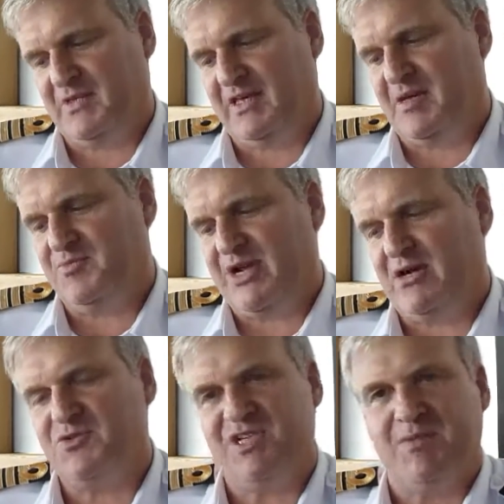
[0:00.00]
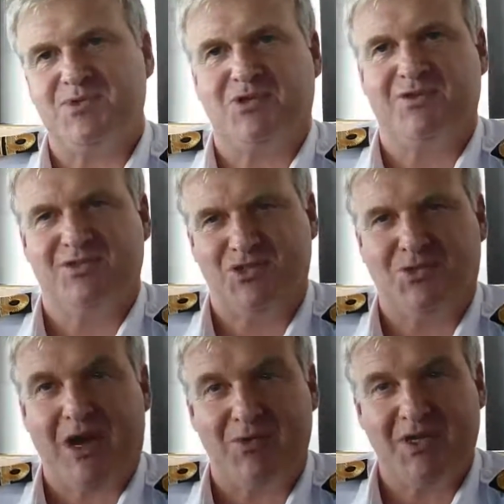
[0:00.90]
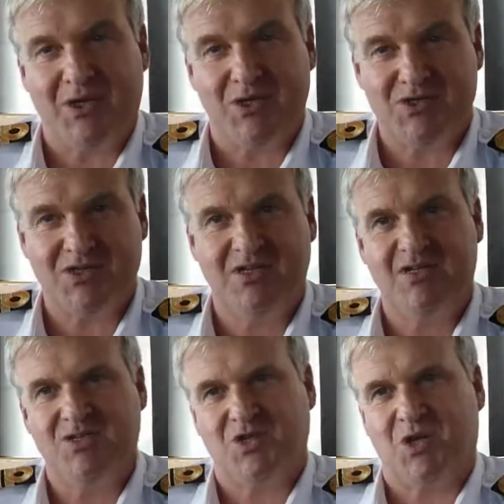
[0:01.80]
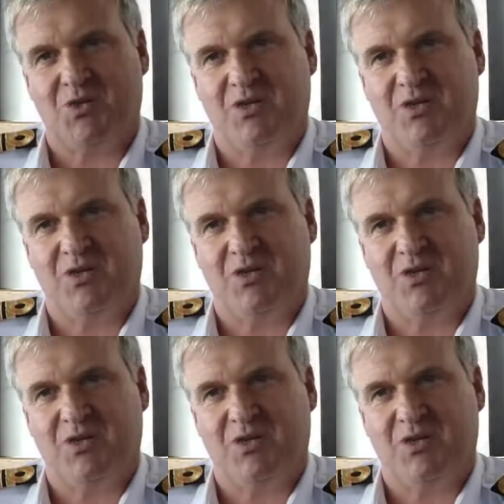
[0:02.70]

they keep track of ships surrounding us. So